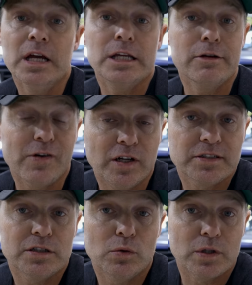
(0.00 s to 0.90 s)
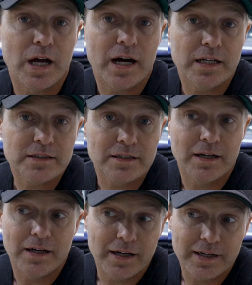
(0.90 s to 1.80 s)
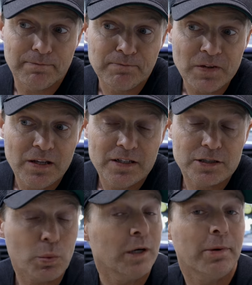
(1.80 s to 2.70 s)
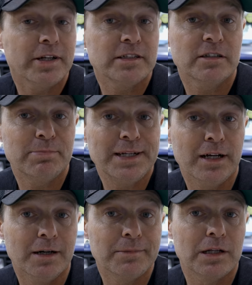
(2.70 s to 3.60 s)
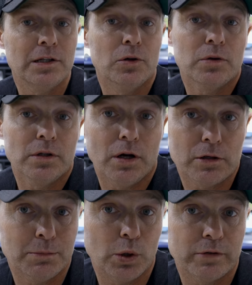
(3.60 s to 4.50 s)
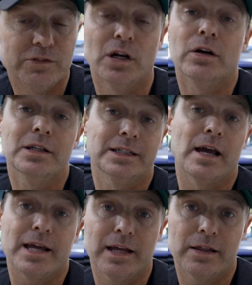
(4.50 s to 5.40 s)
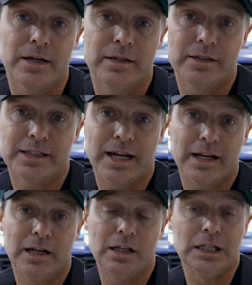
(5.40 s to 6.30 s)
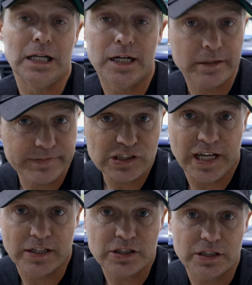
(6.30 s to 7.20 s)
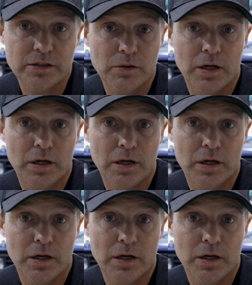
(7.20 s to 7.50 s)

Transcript: You've also got uh, square bodies have become the local automotive darling again. They're they're getting a lot of attention.